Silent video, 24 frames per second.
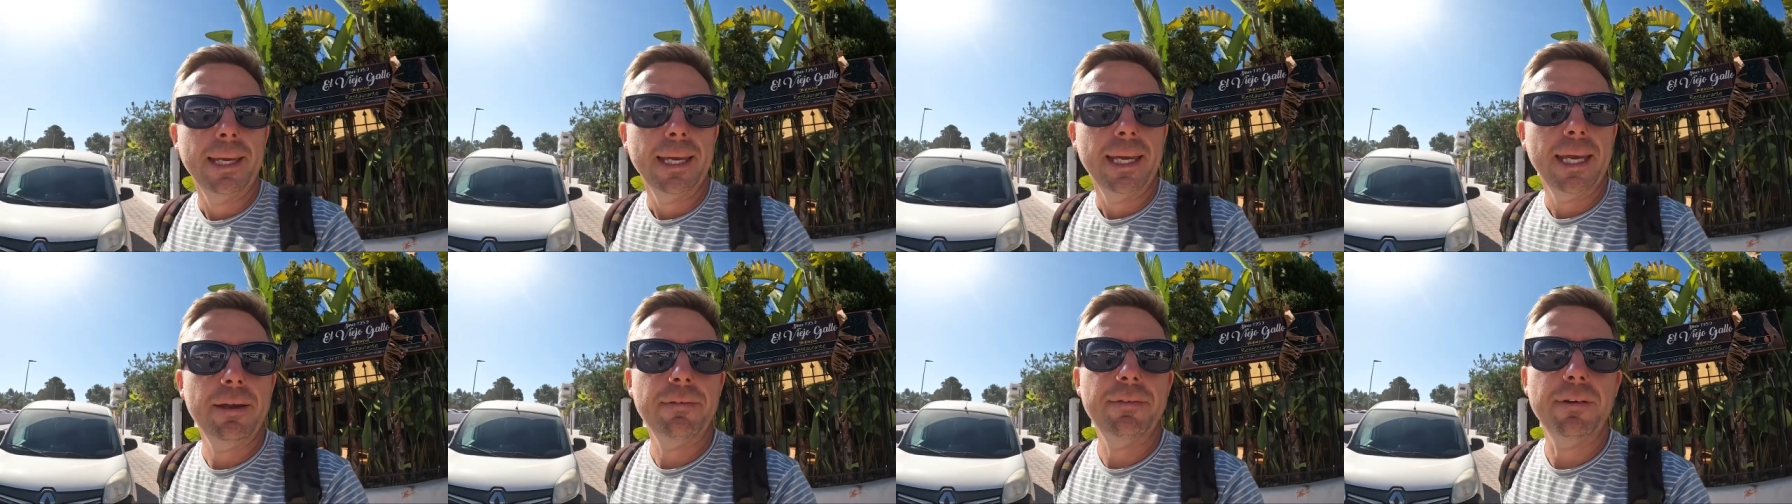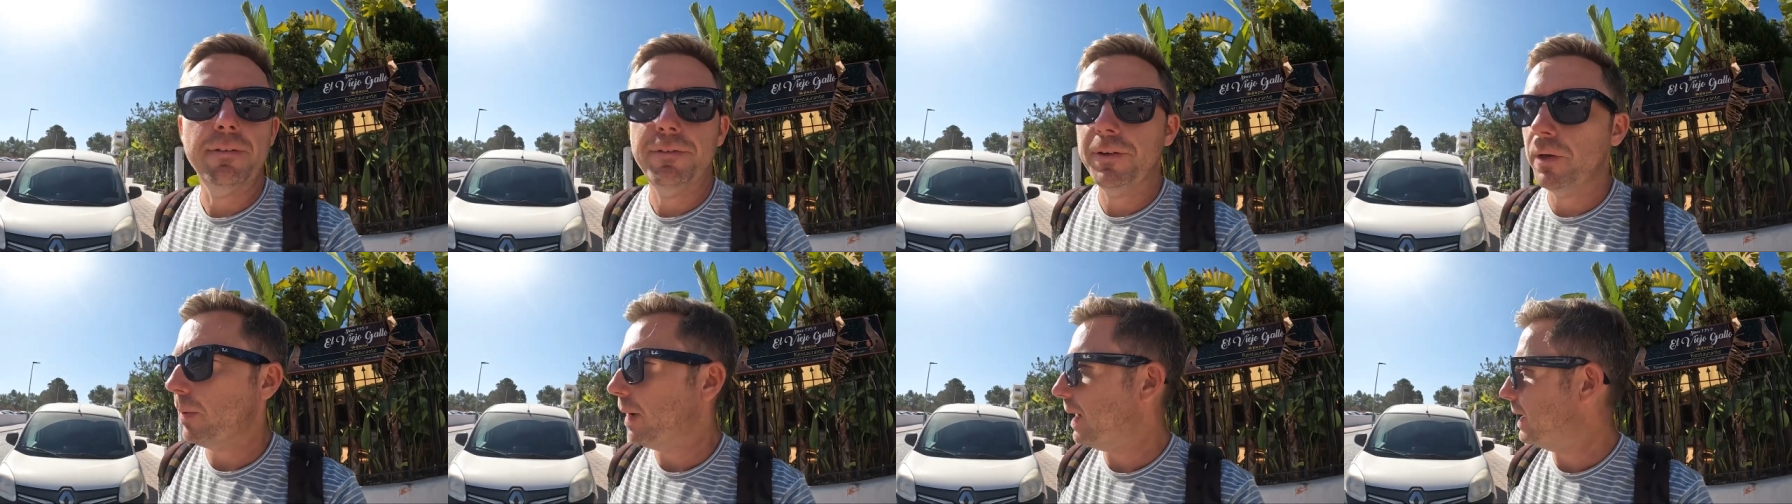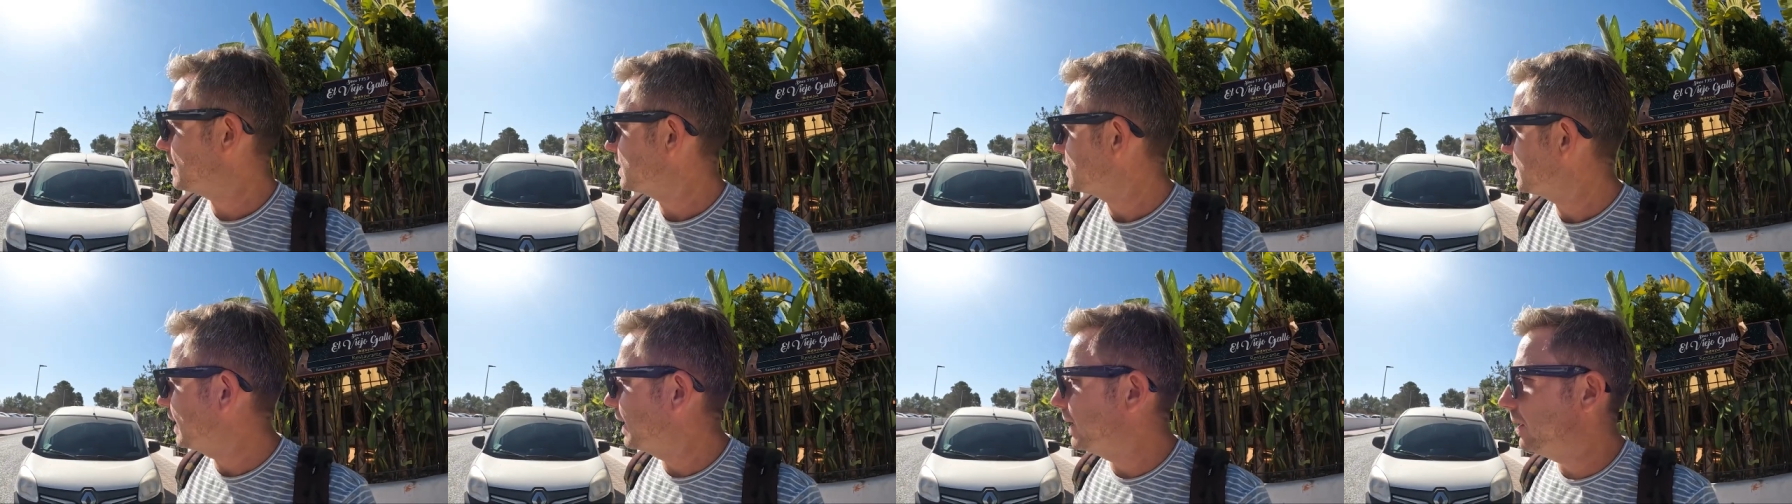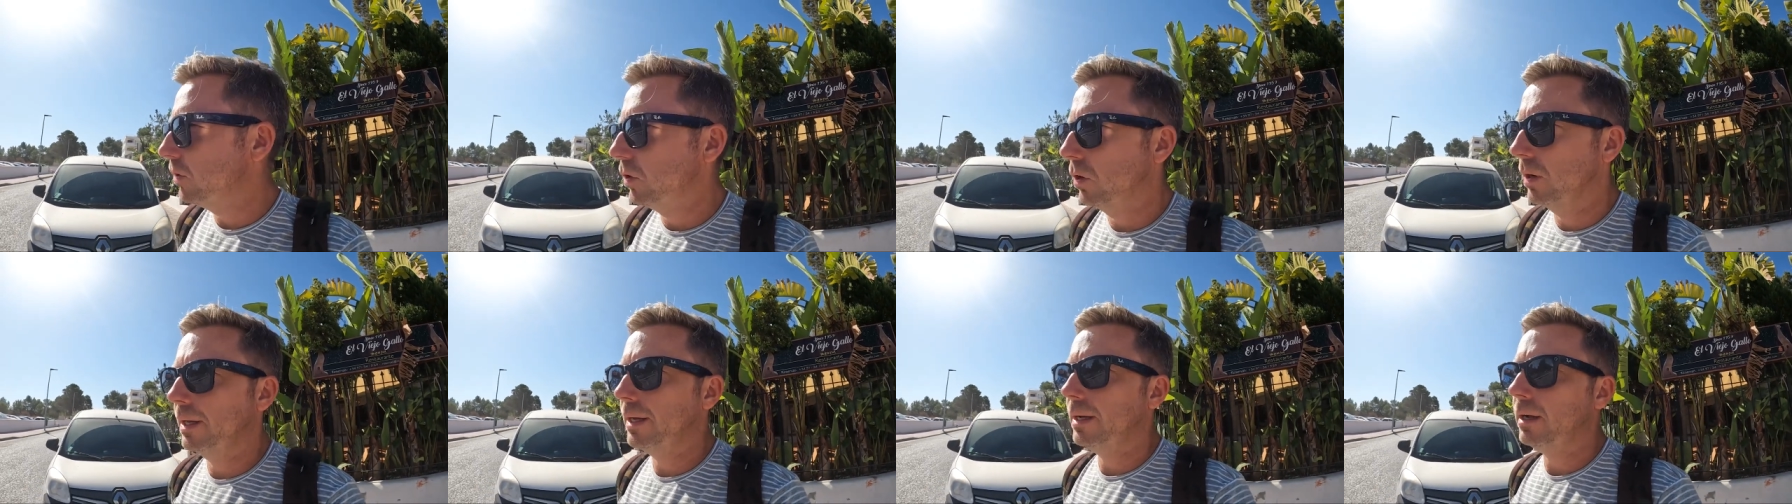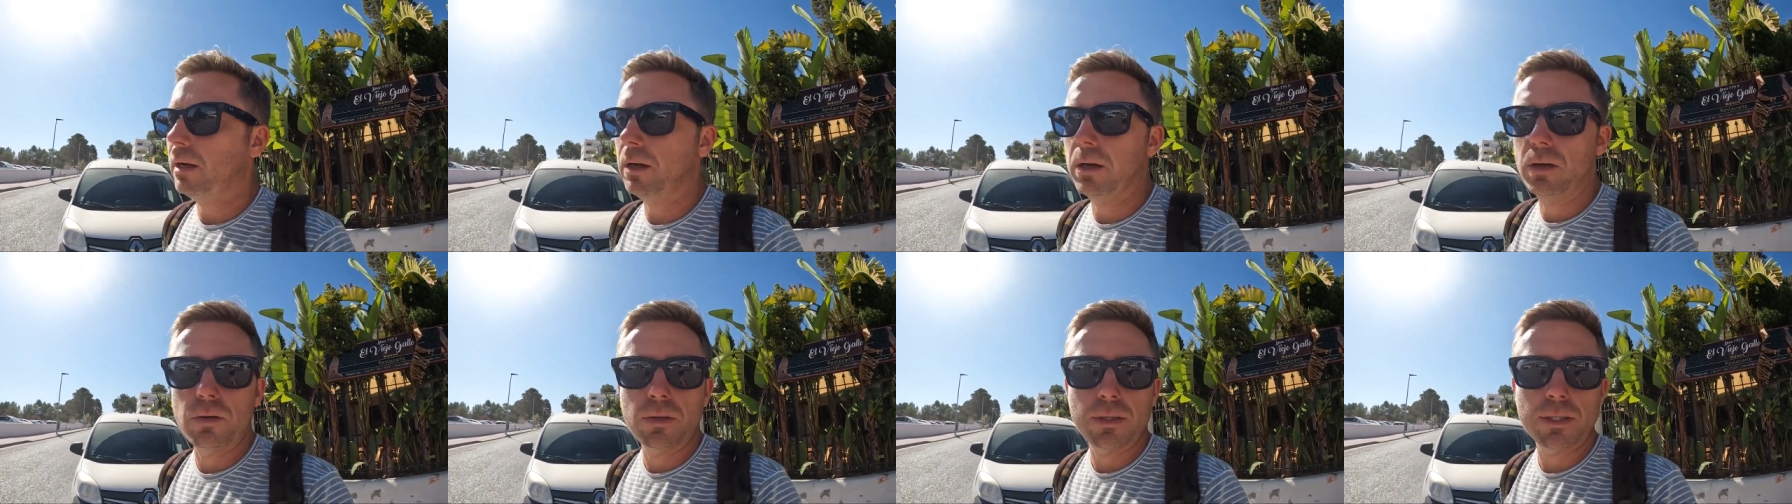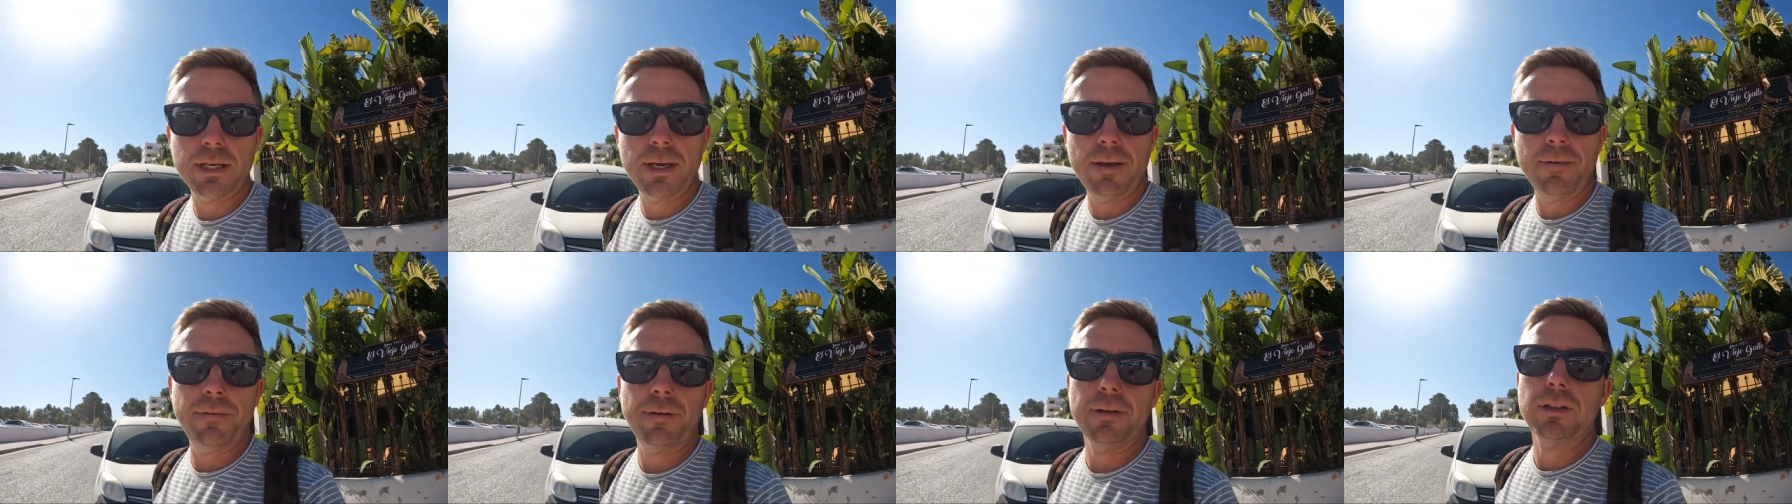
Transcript: Even if you are staying all-inclusive,